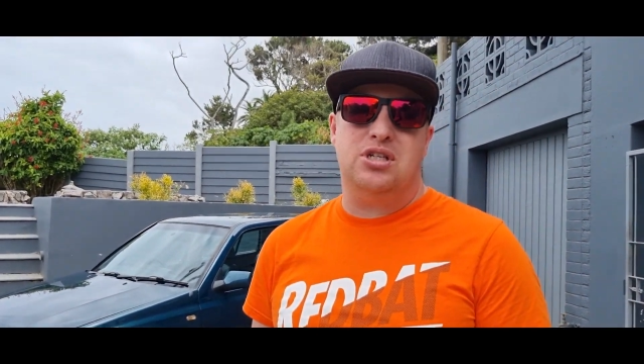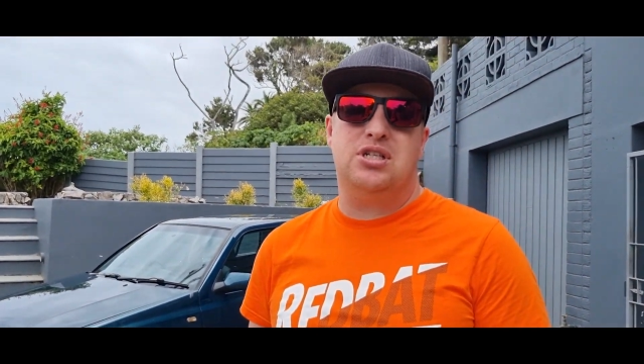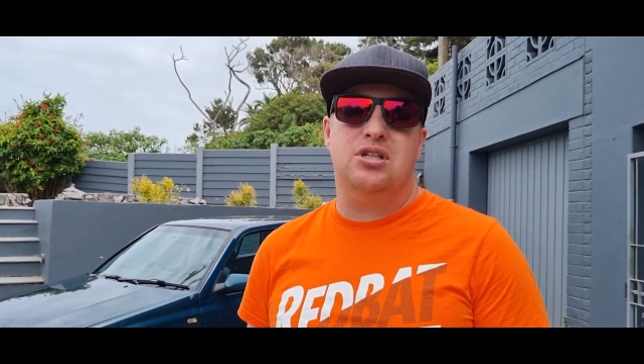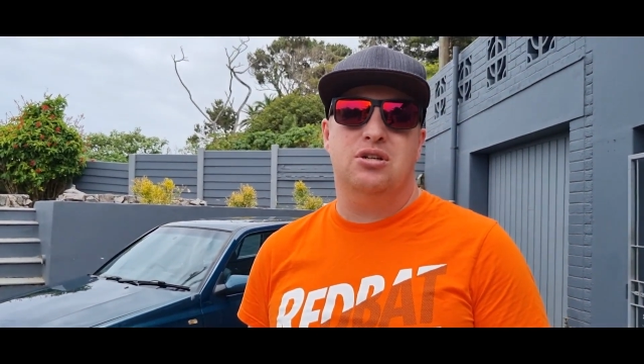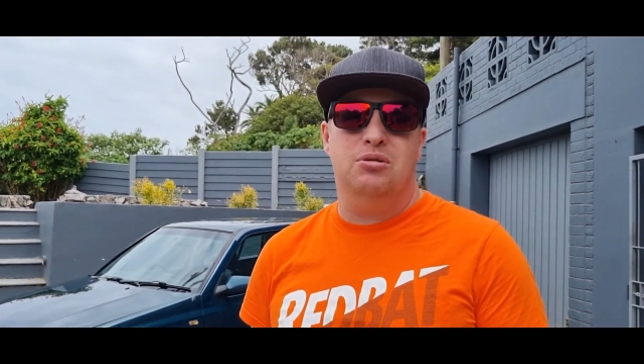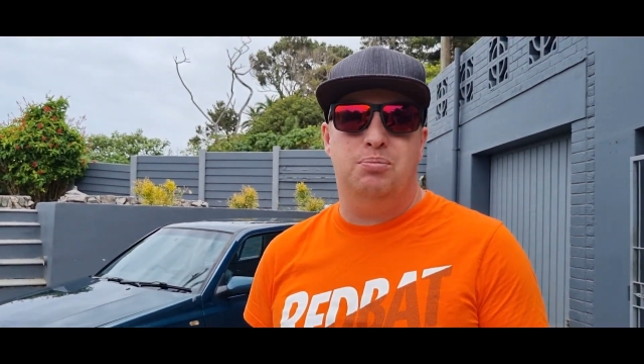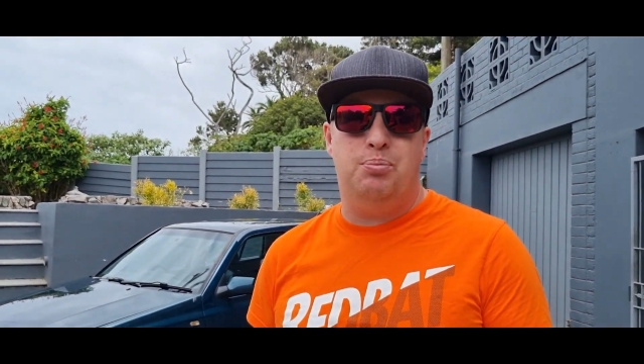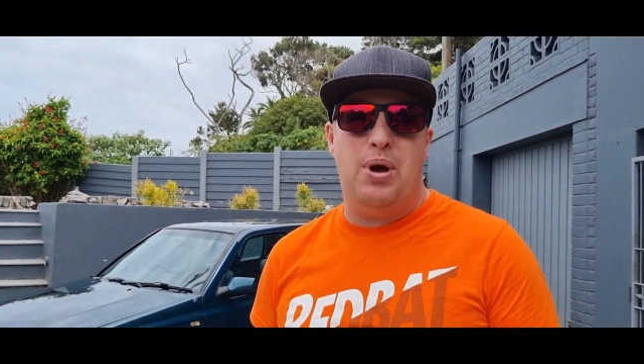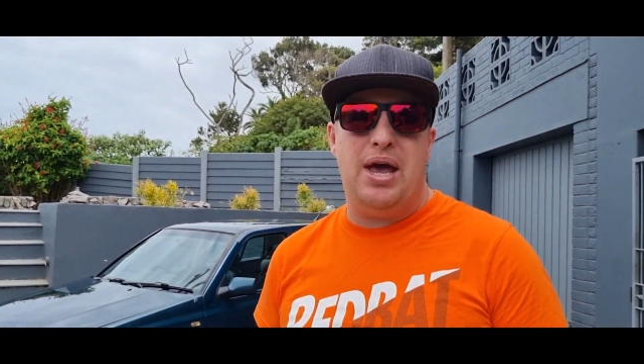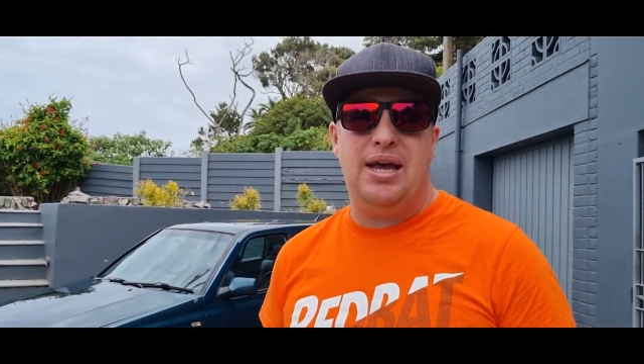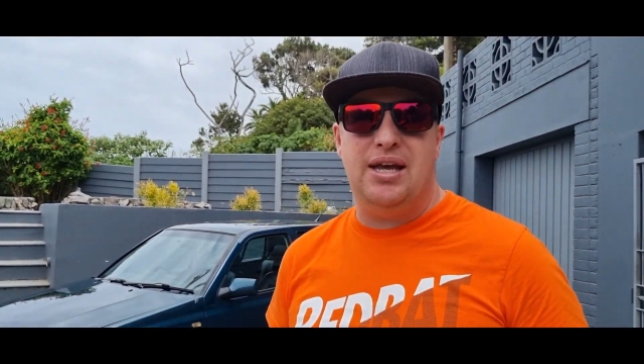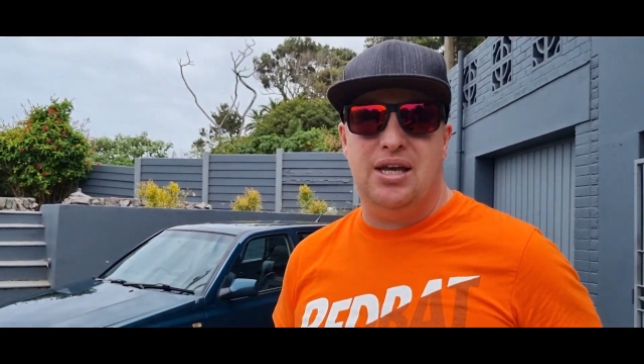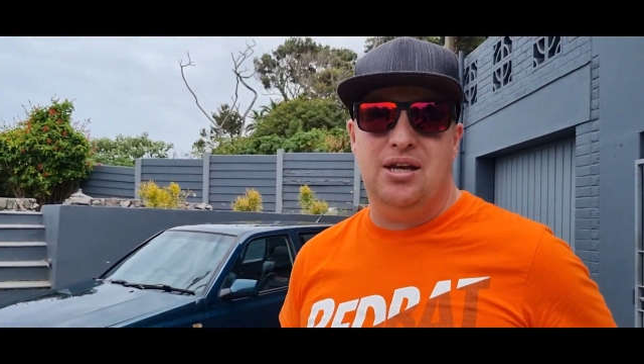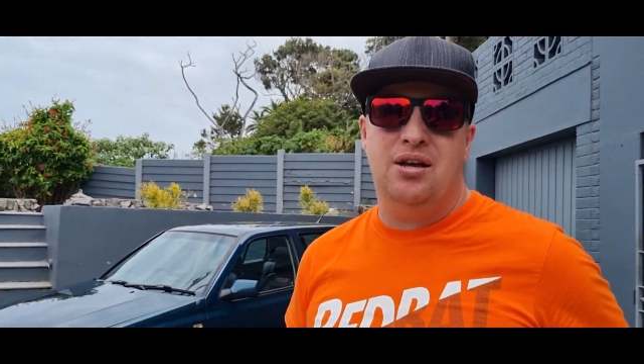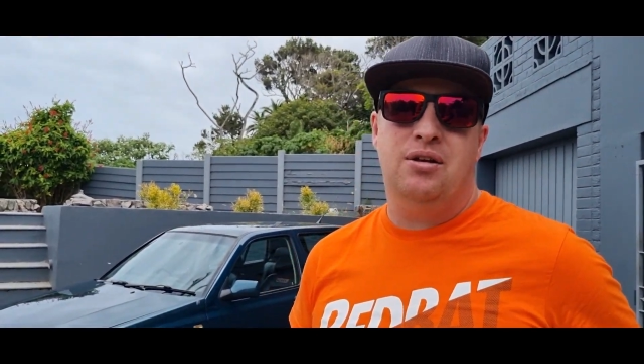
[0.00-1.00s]
it's still
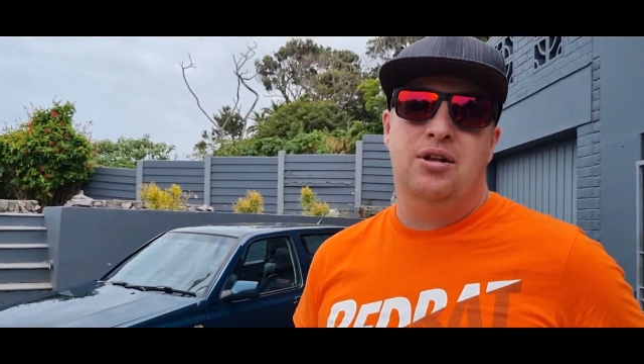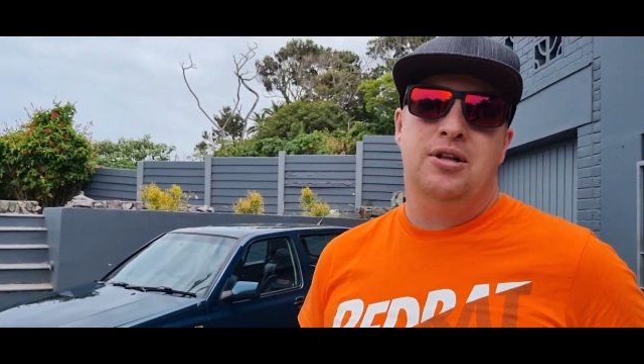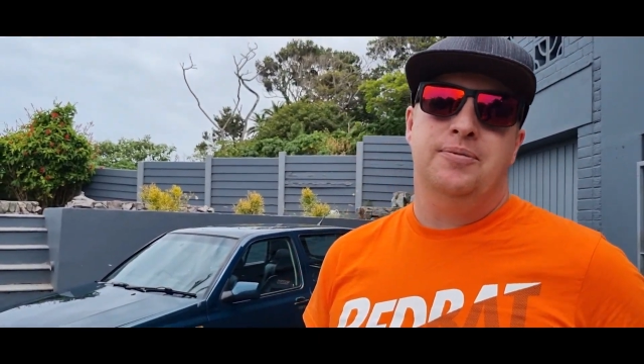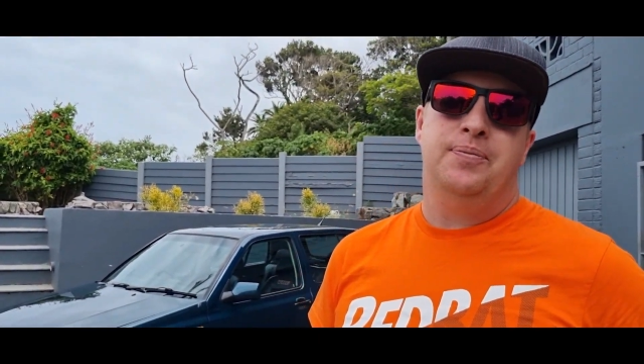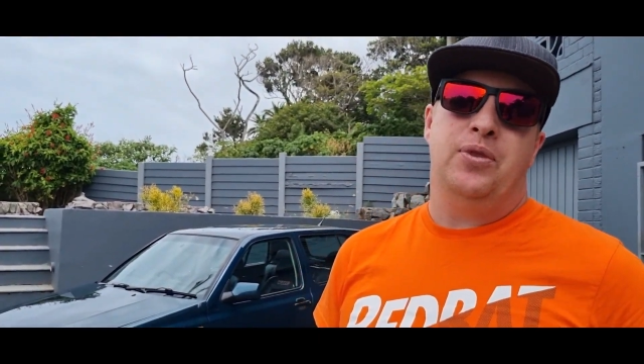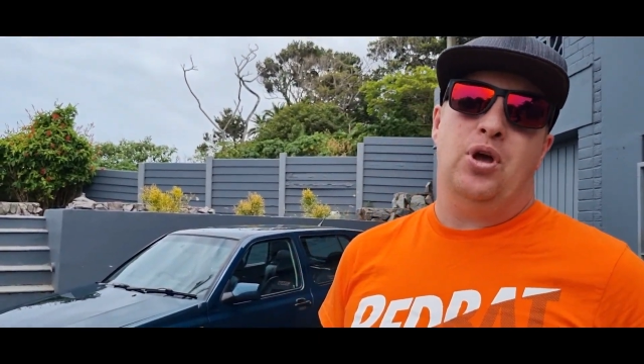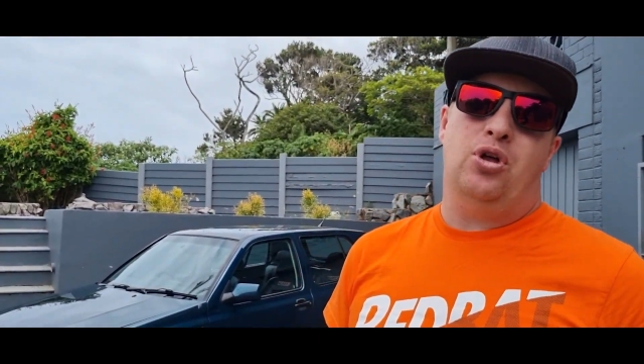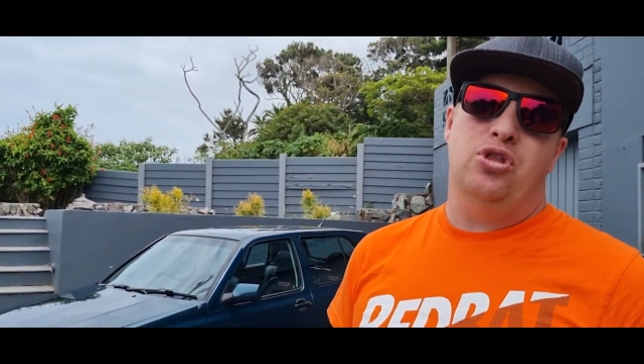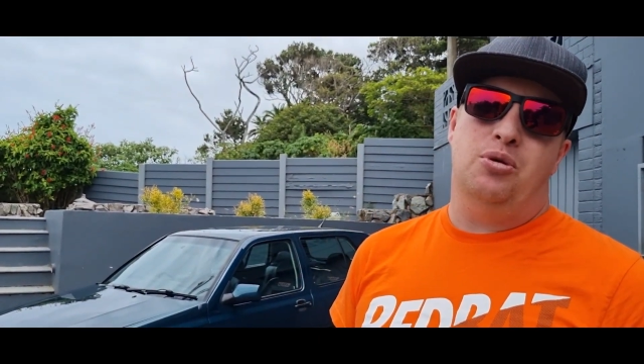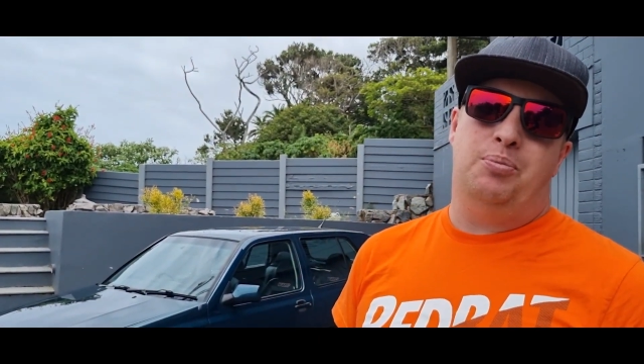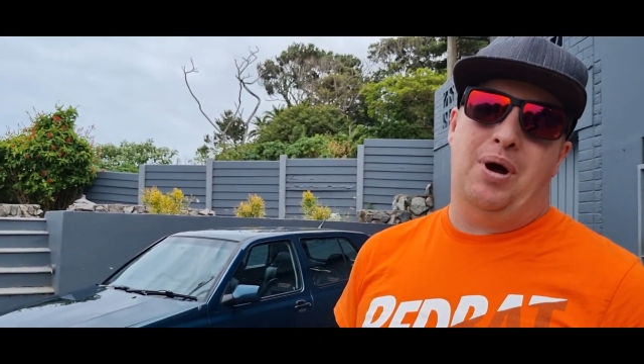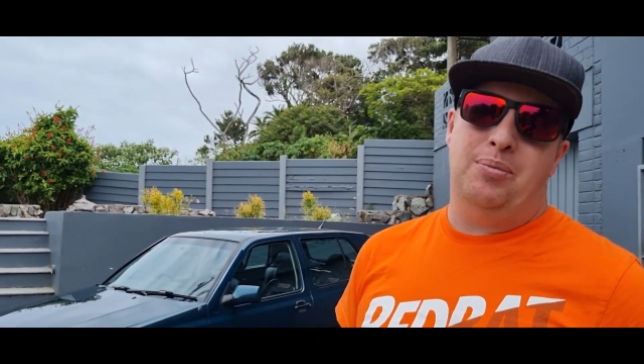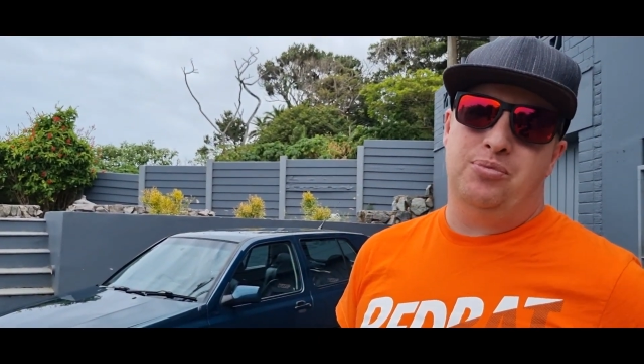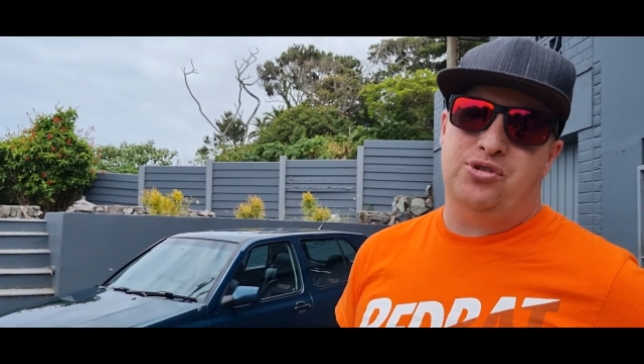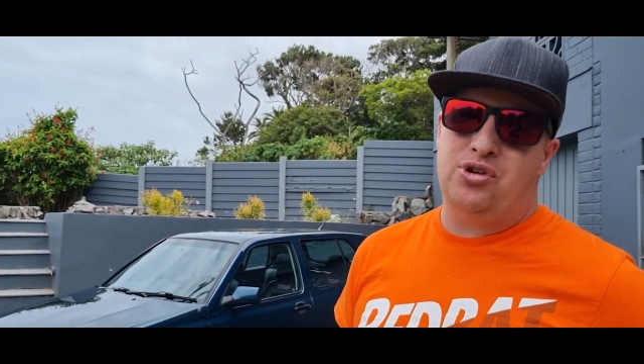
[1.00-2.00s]
banging on the
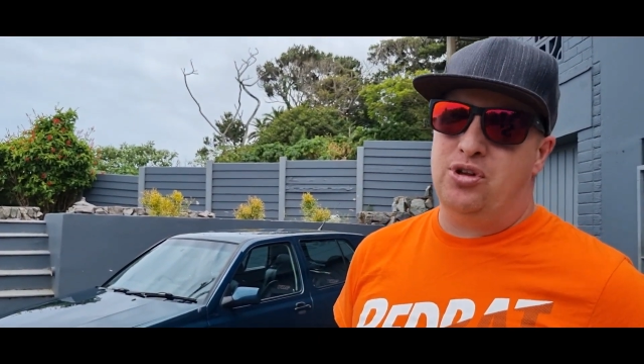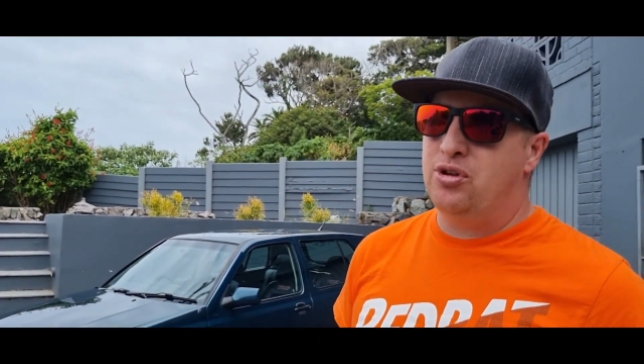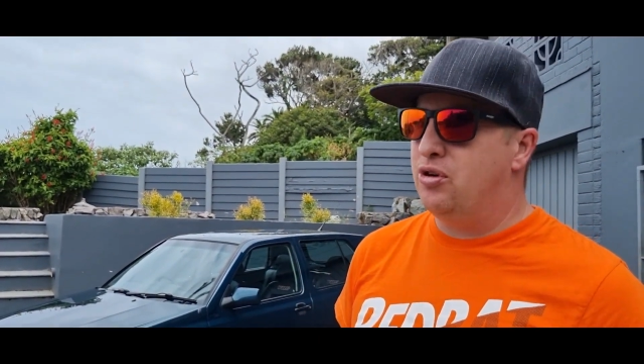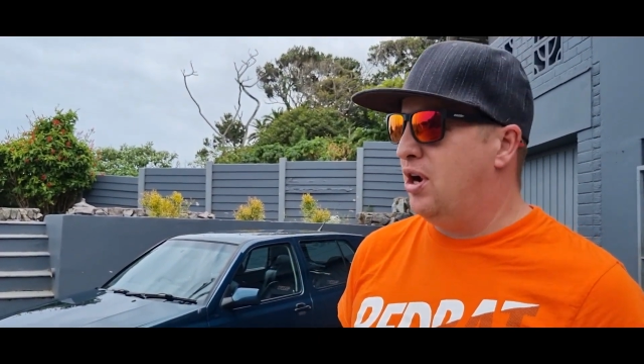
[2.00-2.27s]
bumps. So the